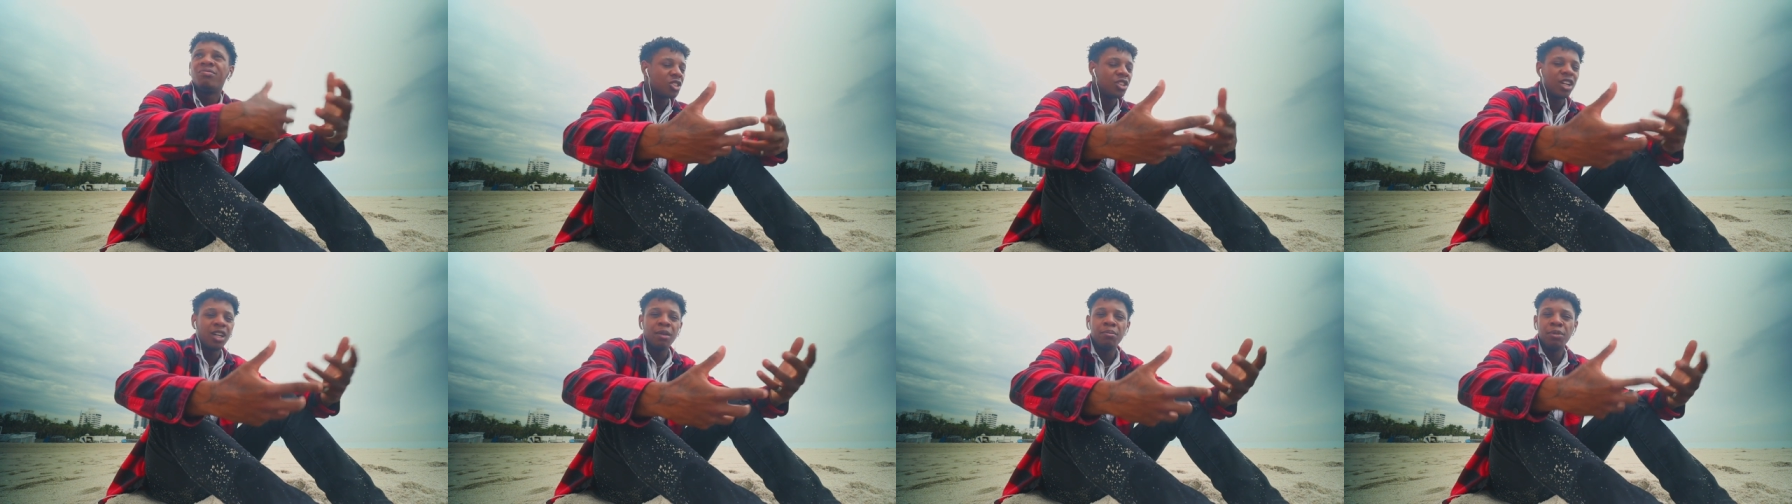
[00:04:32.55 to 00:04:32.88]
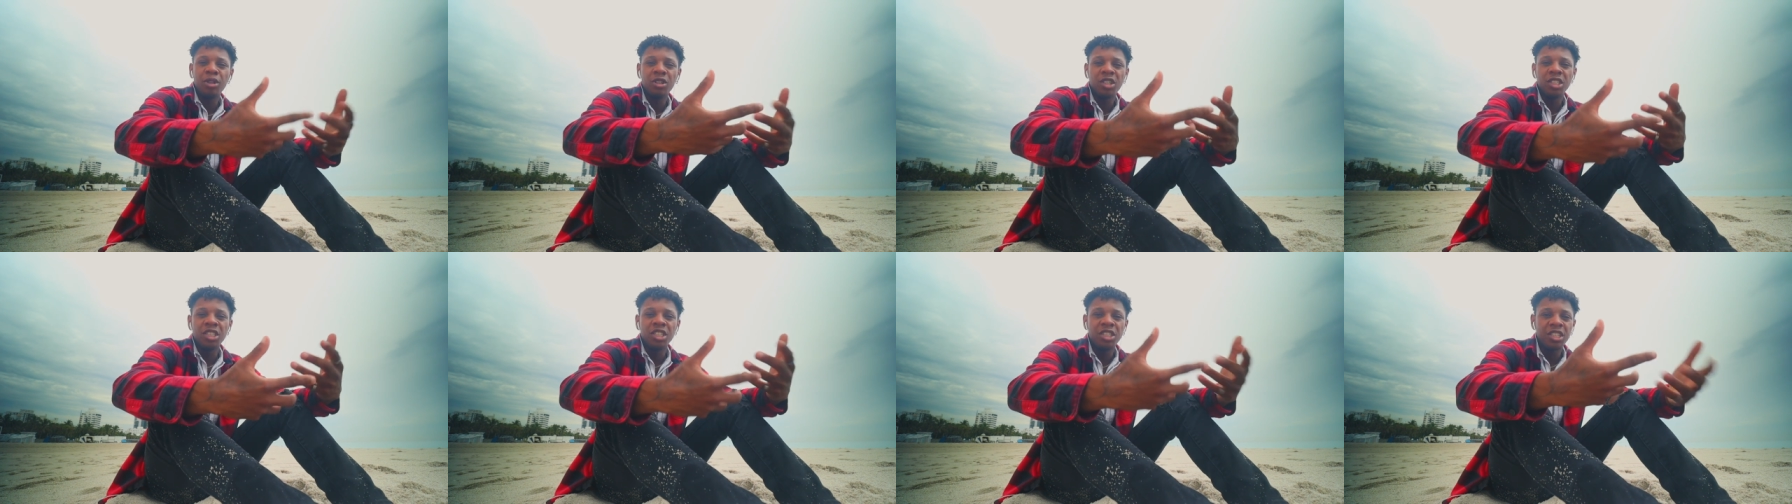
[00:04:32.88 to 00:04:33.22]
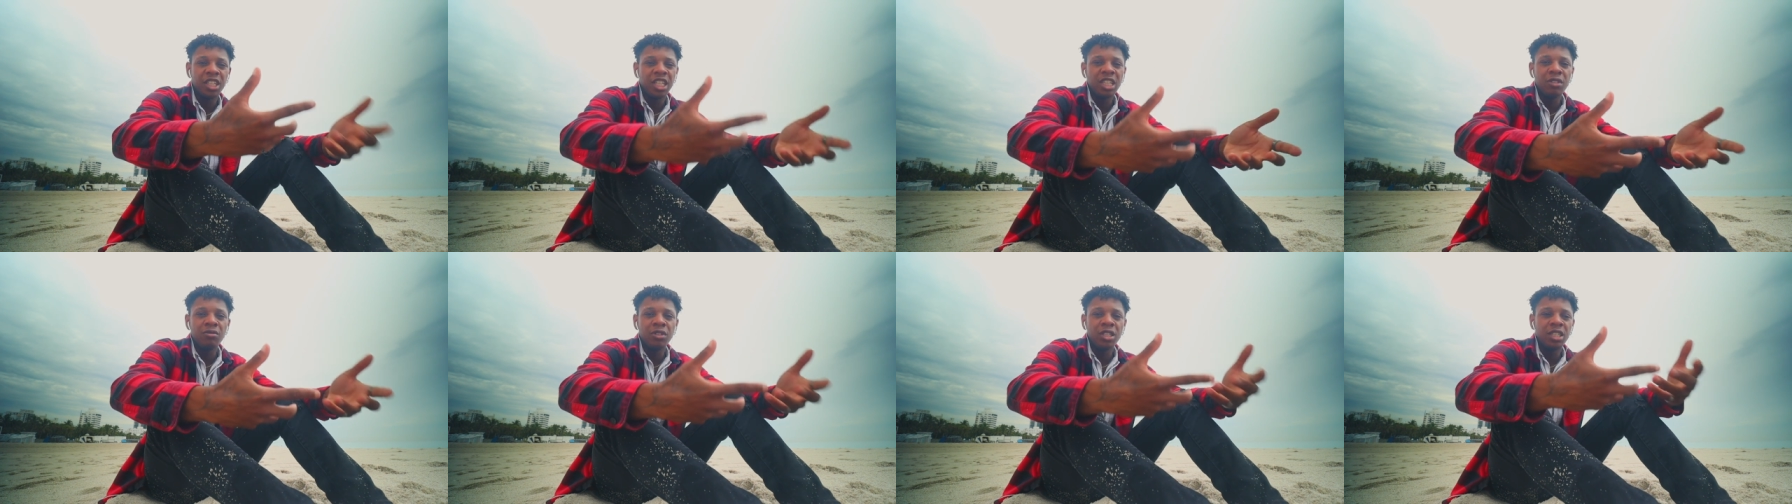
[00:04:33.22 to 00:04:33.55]
try to build a
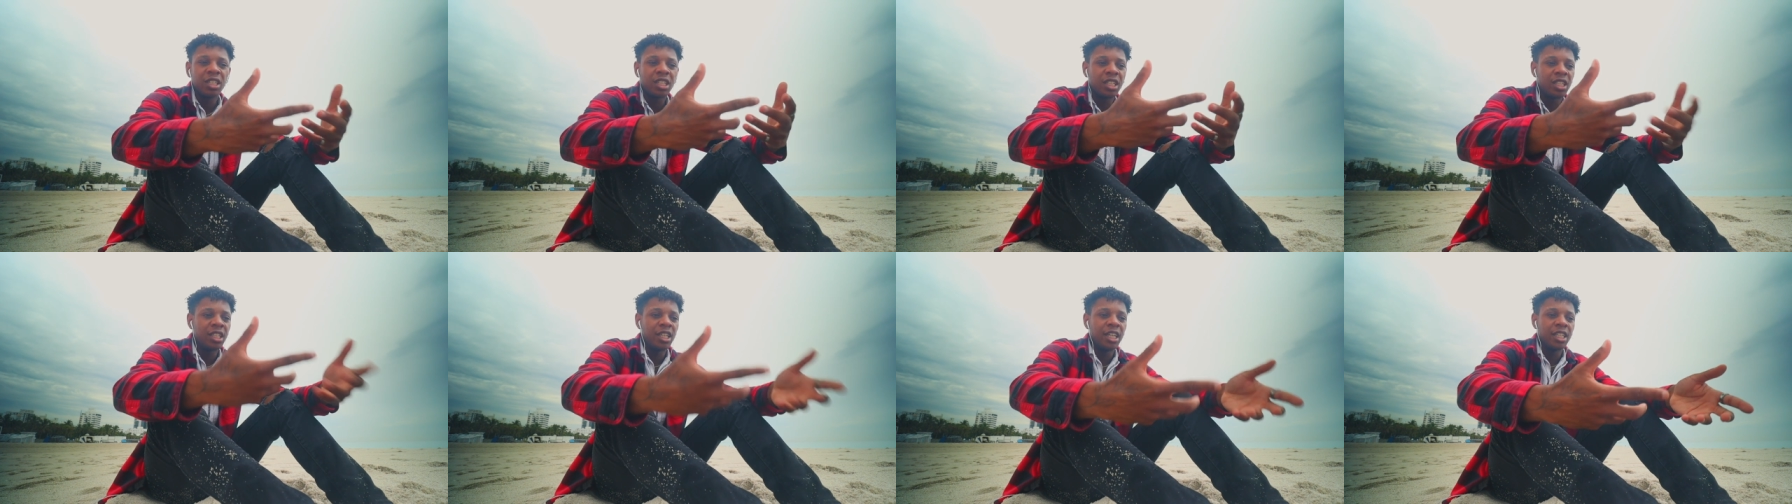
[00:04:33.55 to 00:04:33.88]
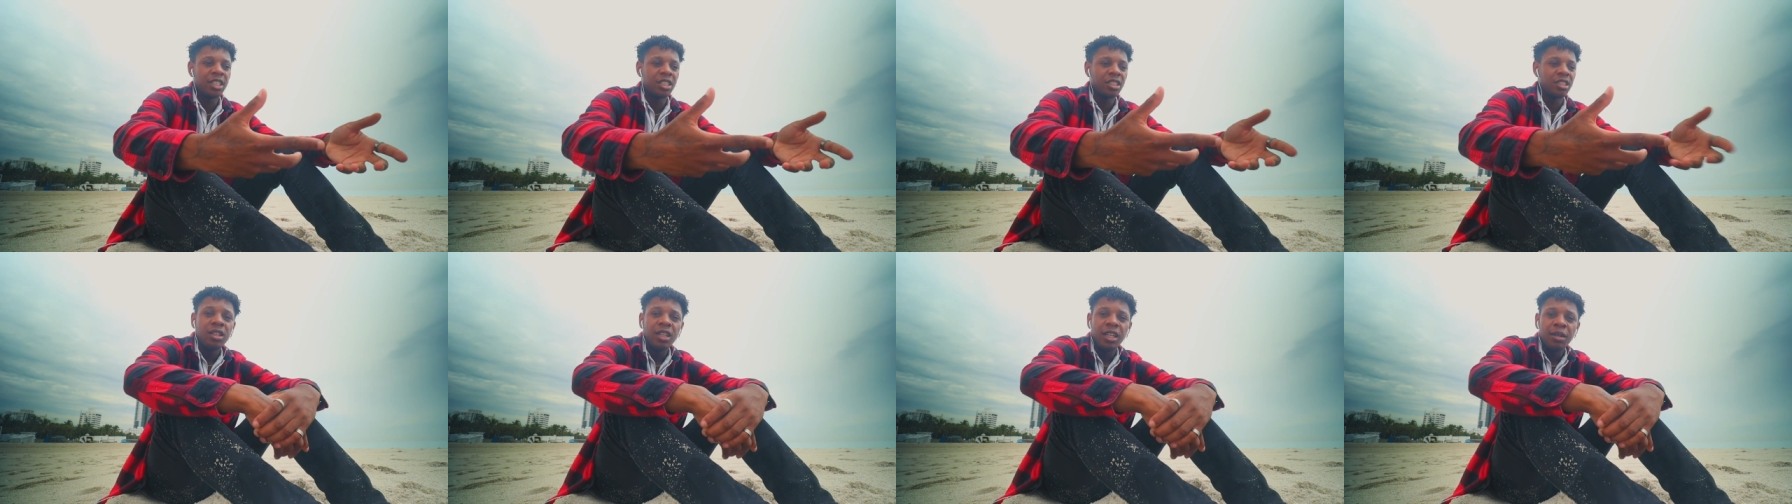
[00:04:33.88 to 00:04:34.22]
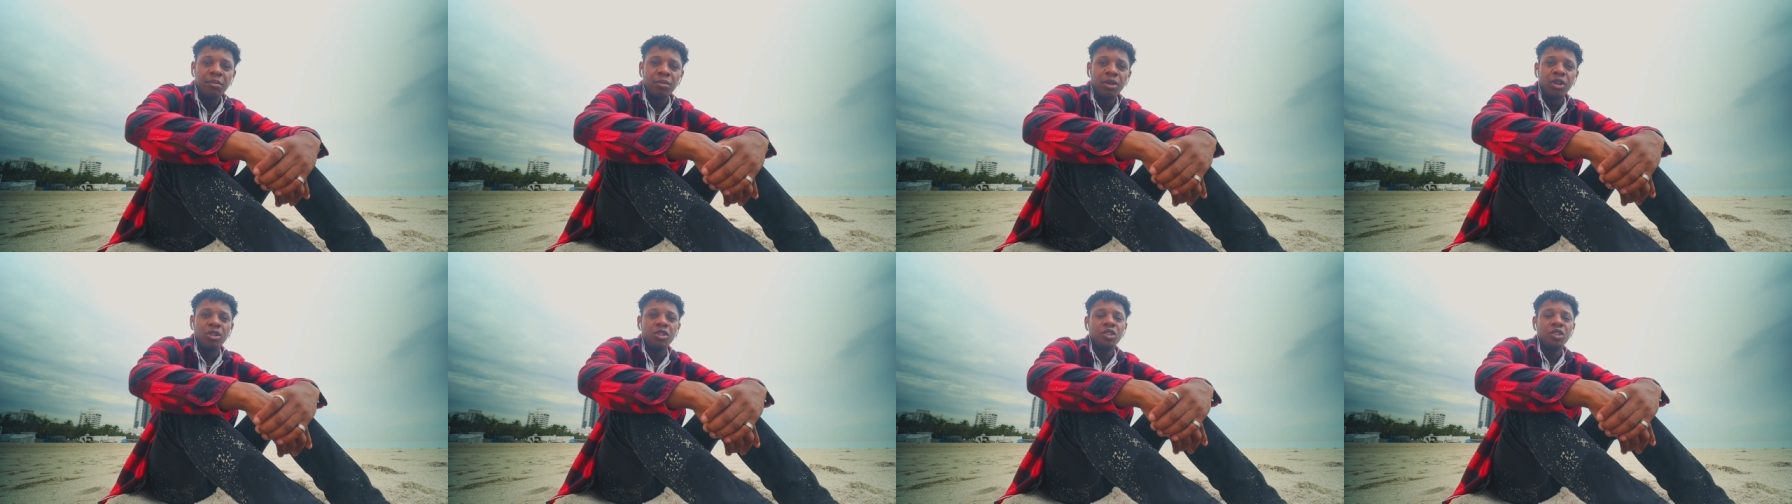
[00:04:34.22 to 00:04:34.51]
genuine connection like bro